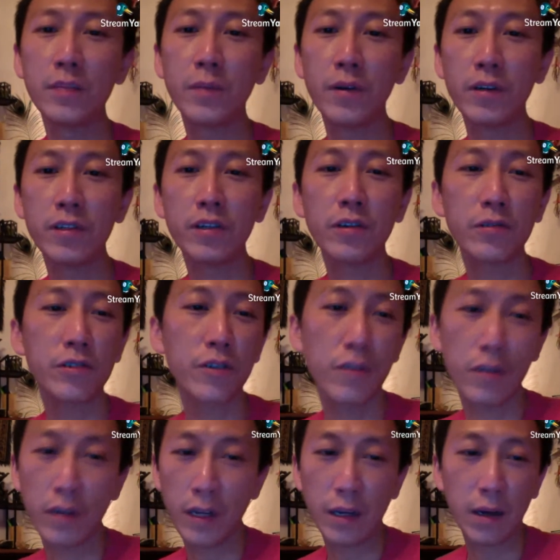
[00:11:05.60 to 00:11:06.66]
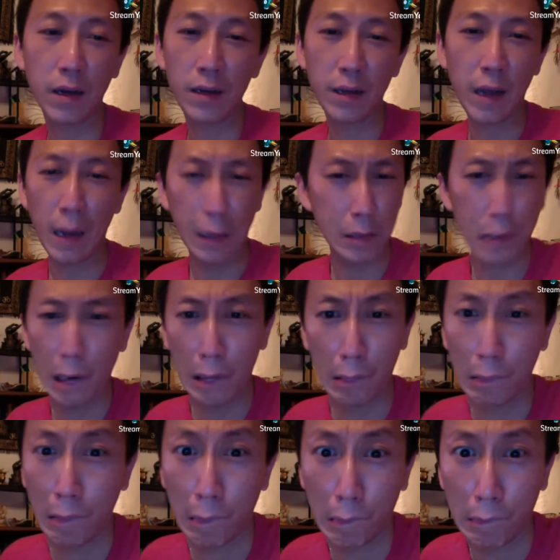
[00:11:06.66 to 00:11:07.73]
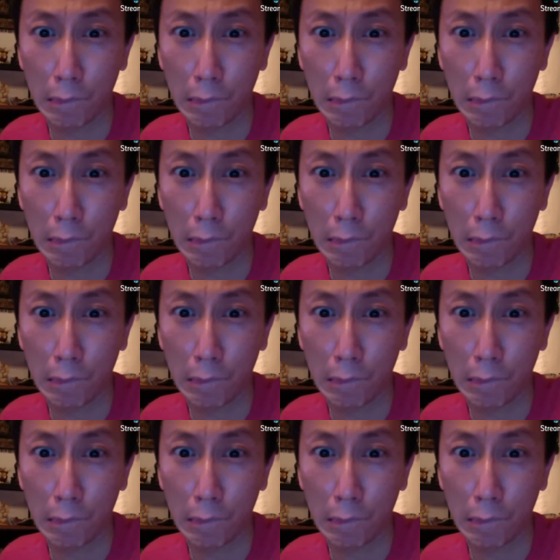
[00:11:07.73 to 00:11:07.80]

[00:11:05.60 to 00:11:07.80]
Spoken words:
spiritual journey, I guess. I don't know.